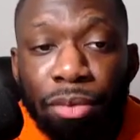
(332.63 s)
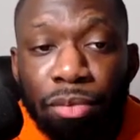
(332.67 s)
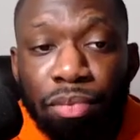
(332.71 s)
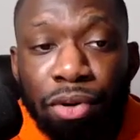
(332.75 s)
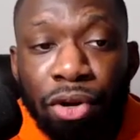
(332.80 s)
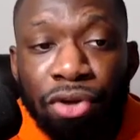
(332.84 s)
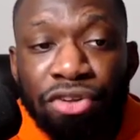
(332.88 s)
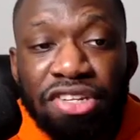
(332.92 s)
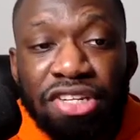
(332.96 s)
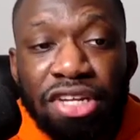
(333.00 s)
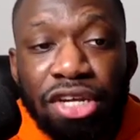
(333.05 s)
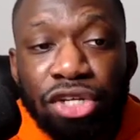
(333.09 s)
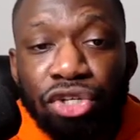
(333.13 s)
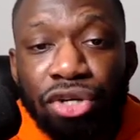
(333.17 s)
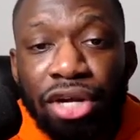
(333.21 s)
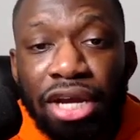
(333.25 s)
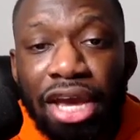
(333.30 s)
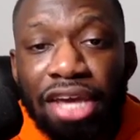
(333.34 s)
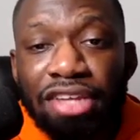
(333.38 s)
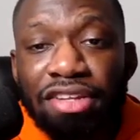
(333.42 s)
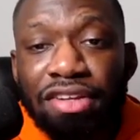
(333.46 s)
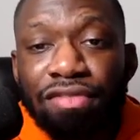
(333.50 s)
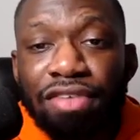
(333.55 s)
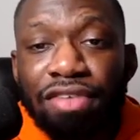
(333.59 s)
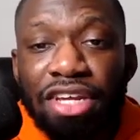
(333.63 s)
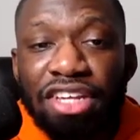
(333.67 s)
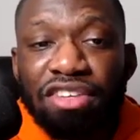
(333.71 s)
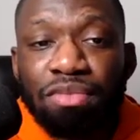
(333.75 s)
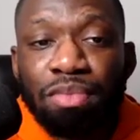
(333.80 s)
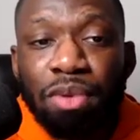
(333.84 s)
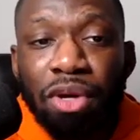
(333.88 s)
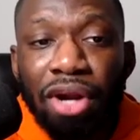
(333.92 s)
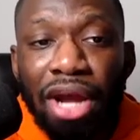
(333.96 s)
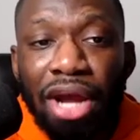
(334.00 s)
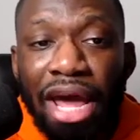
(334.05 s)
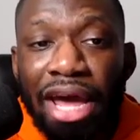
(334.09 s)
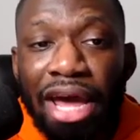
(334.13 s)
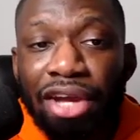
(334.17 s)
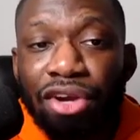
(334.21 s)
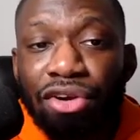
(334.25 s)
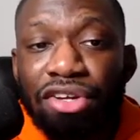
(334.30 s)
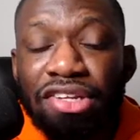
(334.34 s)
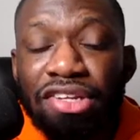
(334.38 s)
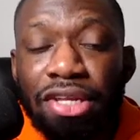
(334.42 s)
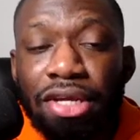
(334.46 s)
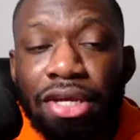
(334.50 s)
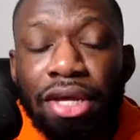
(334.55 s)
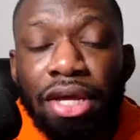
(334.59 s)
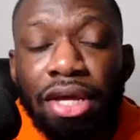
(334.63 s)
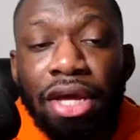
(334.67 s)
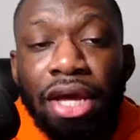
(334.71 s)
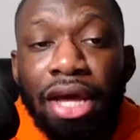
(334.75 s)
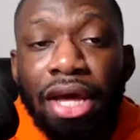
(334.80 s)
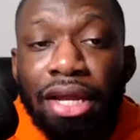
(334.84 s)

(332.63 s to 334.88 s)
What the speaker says: Procedure in case of disputed accuracy.